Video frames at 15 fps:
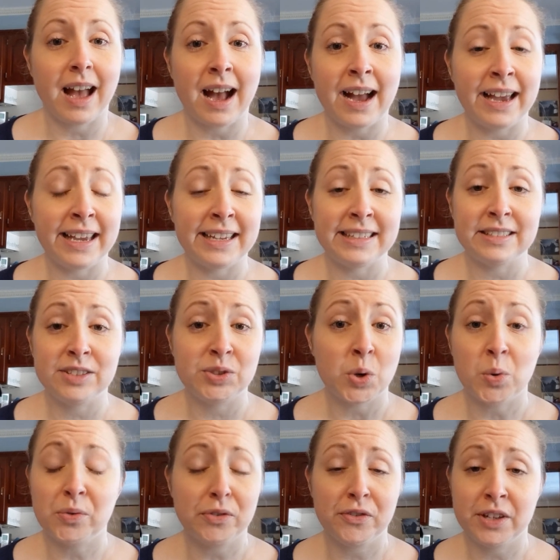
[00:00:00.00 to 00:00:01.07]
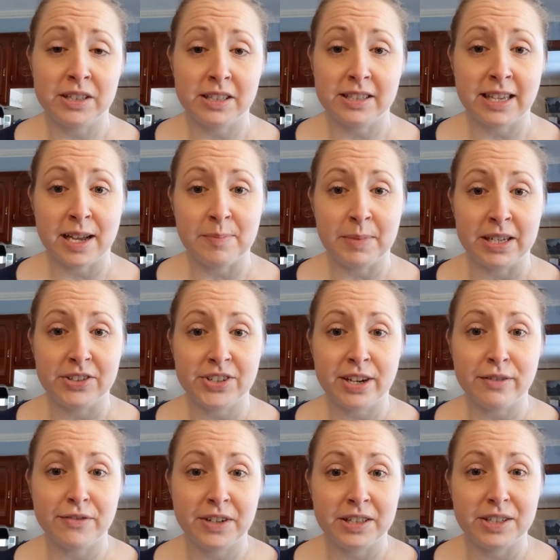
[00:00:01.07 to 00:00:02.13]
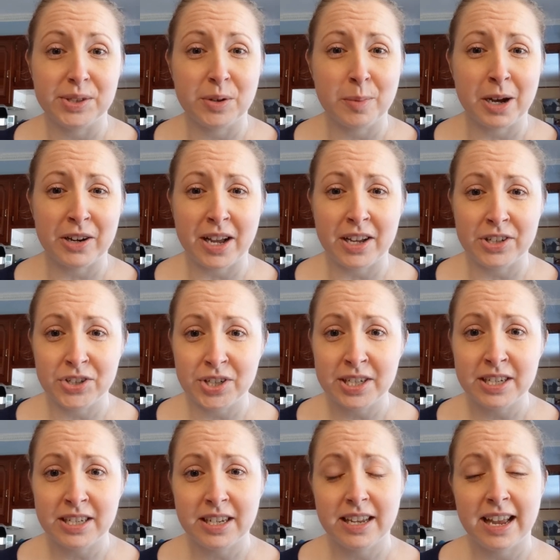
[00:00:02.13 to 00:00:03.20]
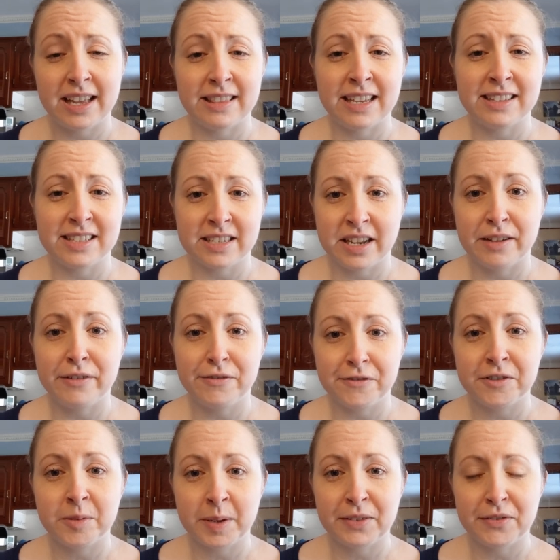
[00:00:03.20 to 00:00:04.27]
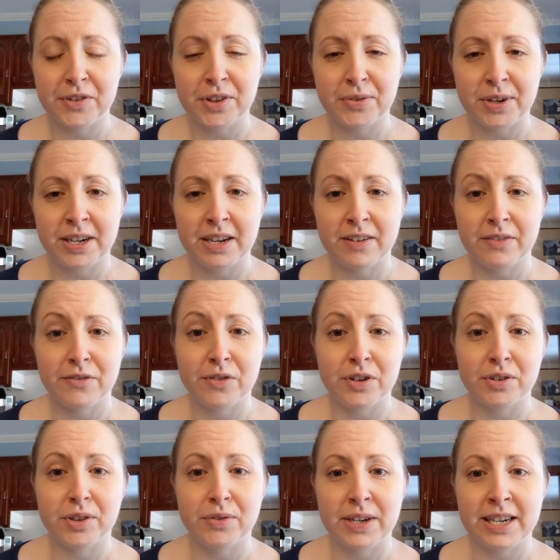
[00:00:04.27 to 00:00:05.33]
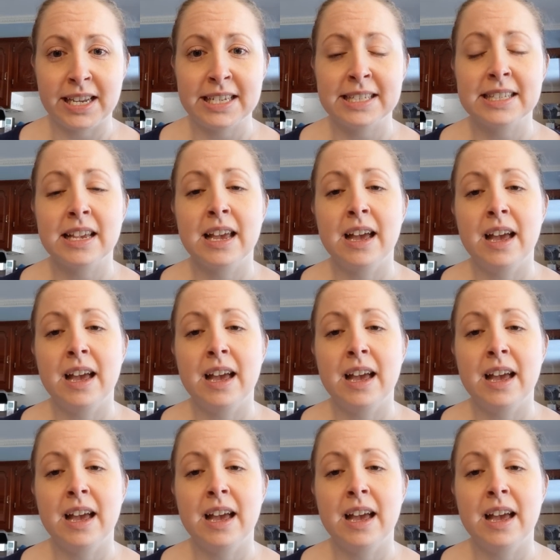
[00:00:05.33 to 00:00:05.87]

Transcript: I don't fill it that much. I fill it to about 100, and that's enough for me for 3 days.